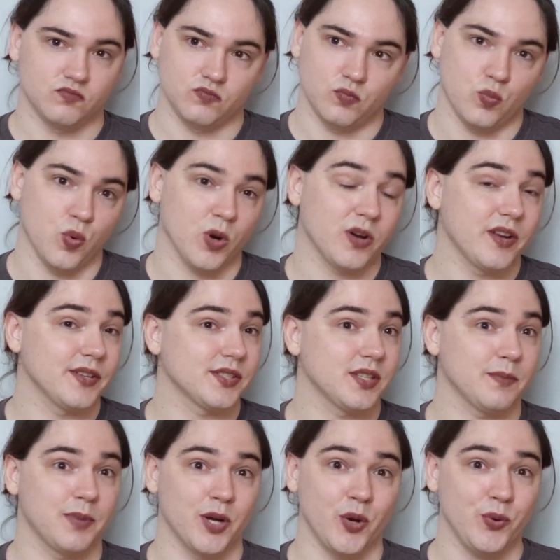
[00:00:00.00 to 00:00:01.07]
work is
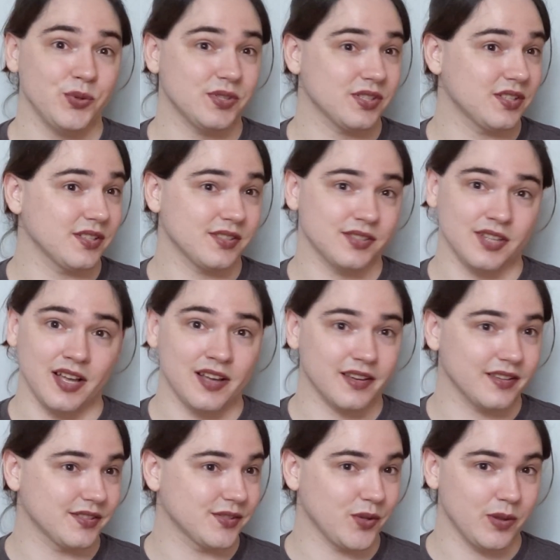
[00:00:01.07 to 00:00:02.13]
supposed to suck,
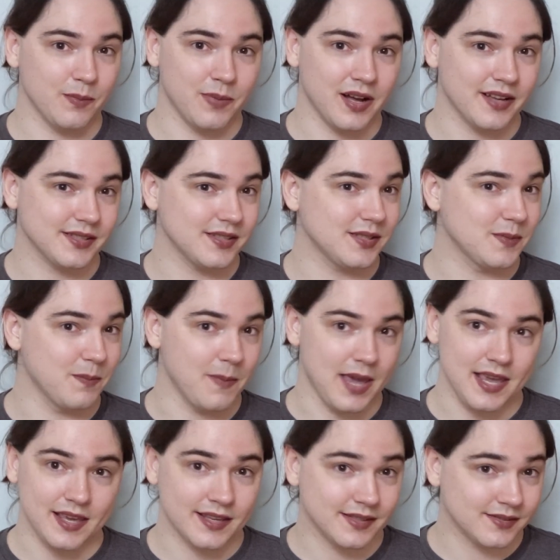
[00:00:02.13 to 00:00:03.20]
so the bosses
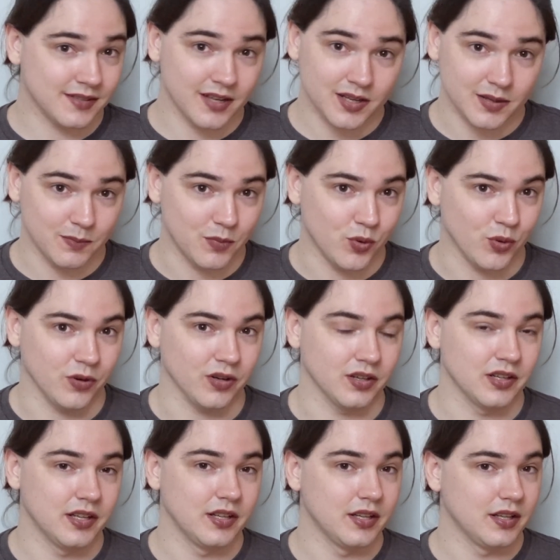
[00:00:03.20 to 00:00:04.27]
make it suck more,
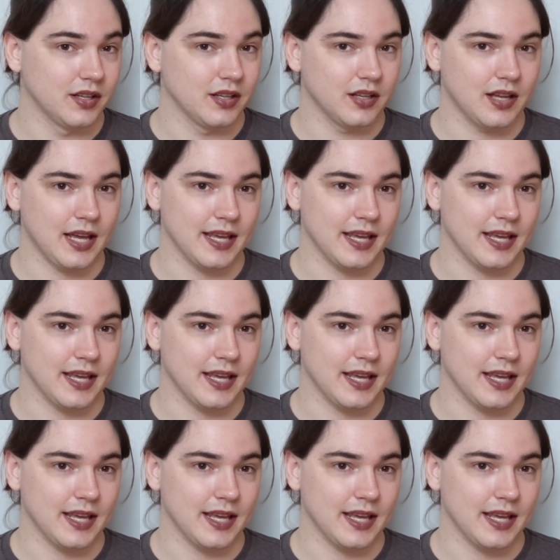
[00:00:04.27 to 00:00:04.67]
I